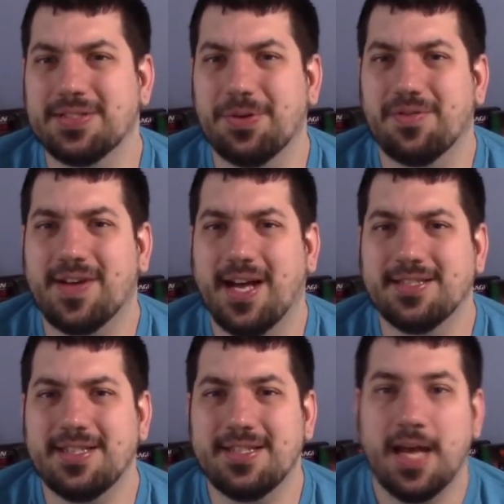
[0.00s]
sort of
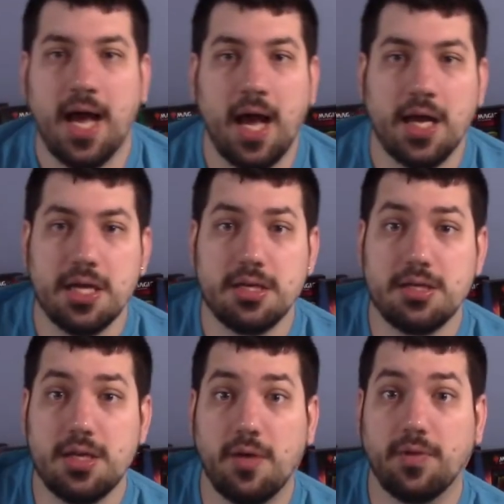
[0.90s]
content,
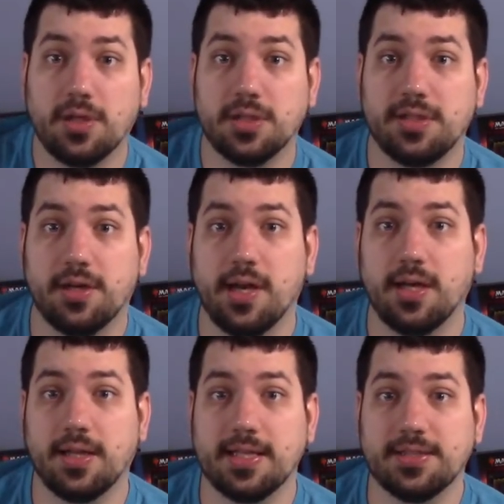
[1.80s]
definitely consider
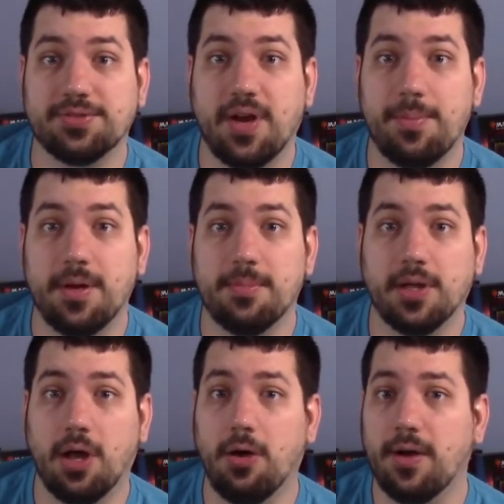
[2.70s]
hitting that subscribe button
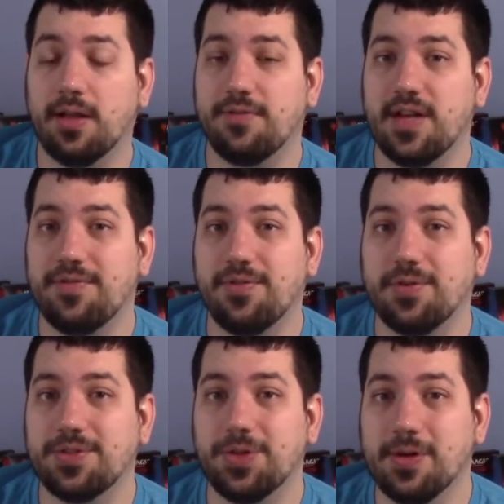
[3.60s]
below. I'd love to have you
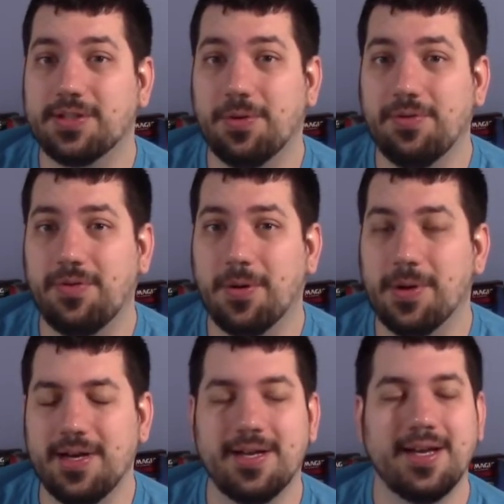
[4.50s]
folks join us going
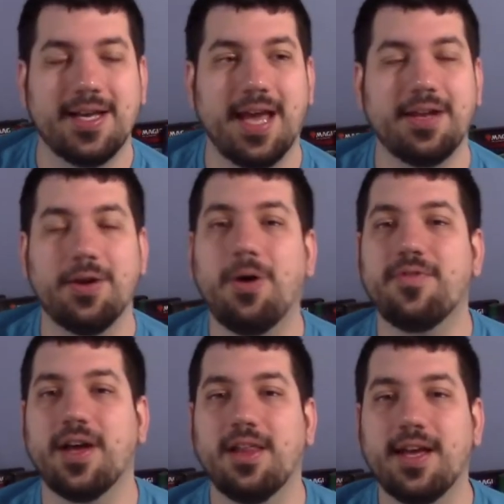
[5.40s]
forward. And you know, if
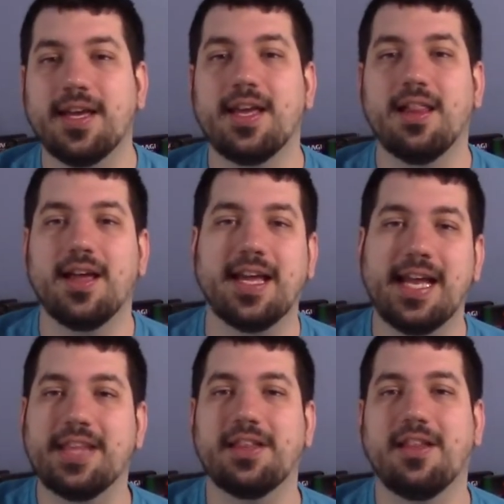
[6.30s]
you like it,
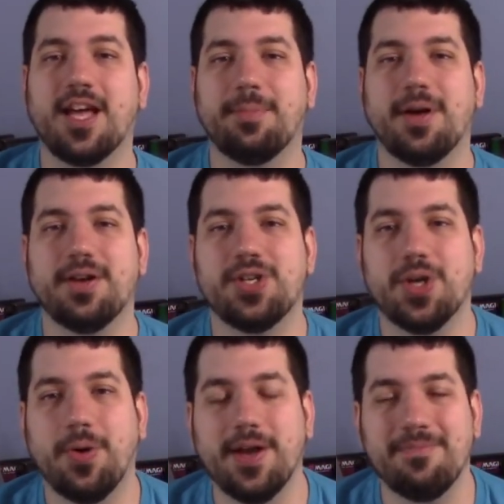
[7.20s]
hit the like button to
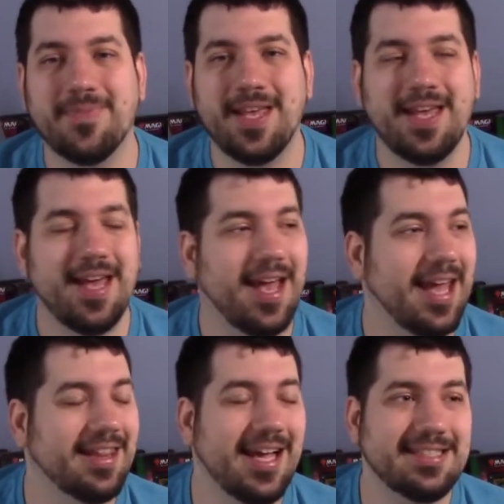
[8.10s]
show it.
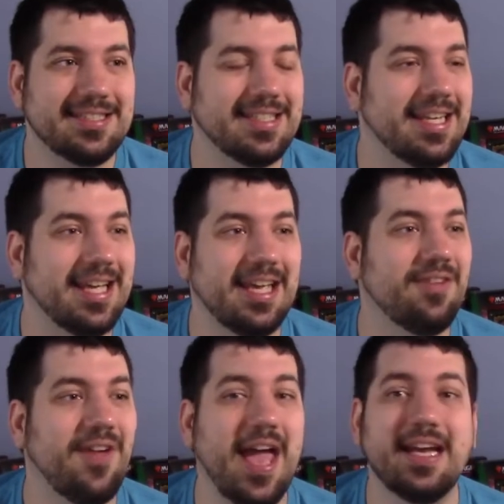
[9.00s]
And lastly,
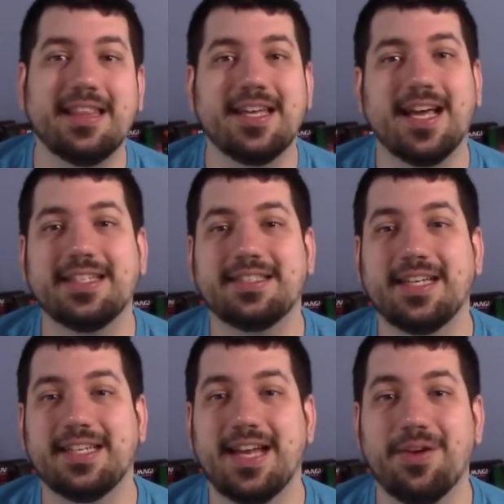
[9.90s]
if anything I
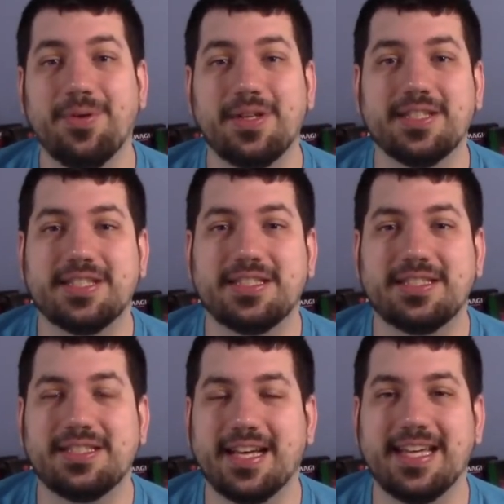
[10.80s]
say today really
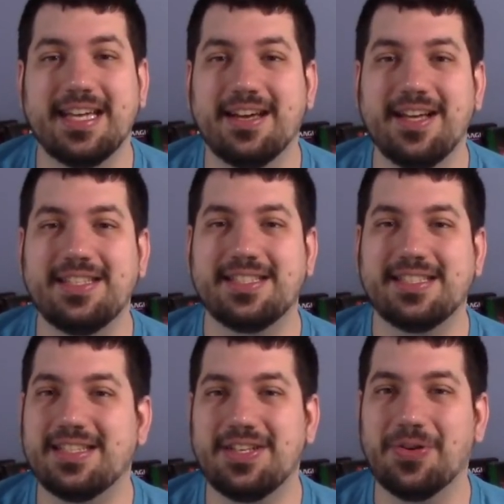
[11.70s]

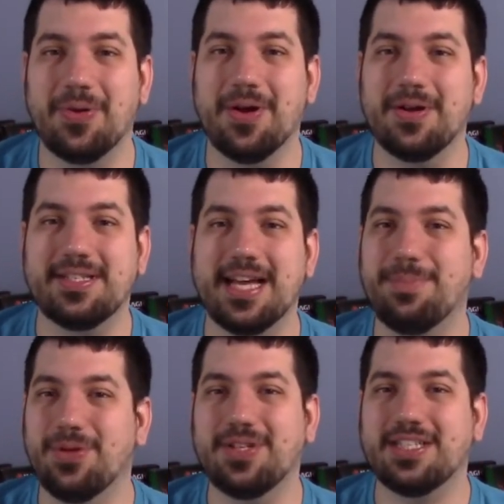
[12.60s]
ignites your deck
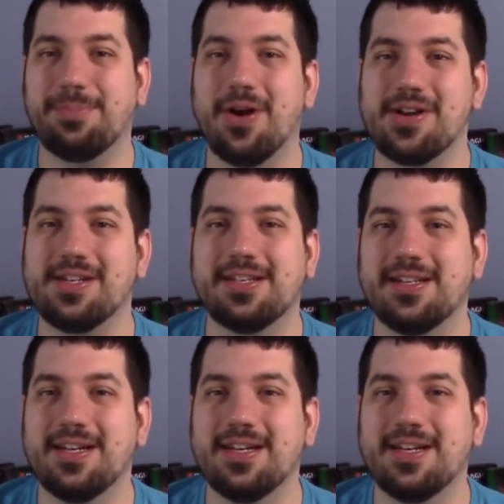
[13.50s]
building spark,